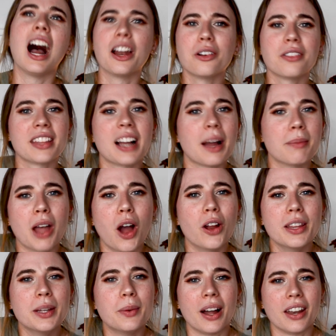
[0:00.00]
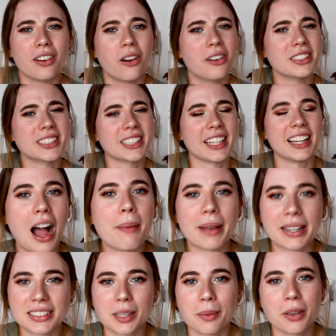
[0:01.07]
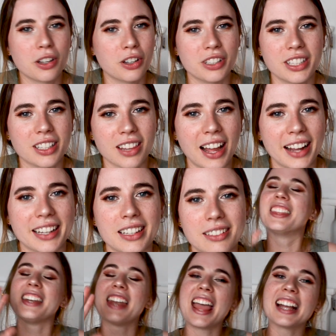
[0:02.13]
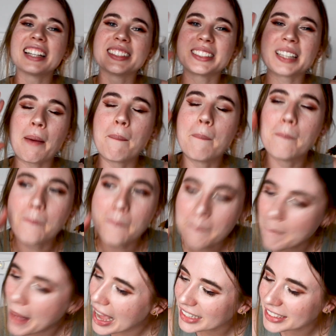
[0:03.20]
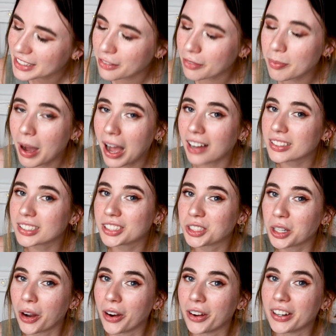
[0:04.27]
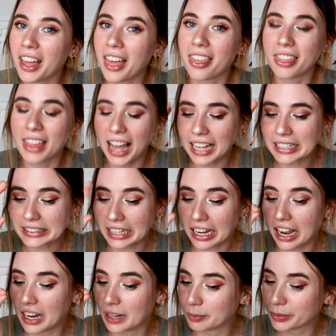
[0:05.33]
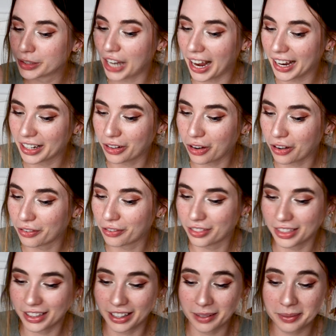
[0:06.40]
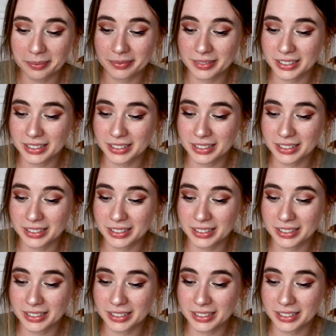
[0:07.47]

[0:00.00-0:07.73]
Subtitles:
I don't think I'm the only one, honestly. I bet some of you didn't like it. The next massive milestone that I'm checking off the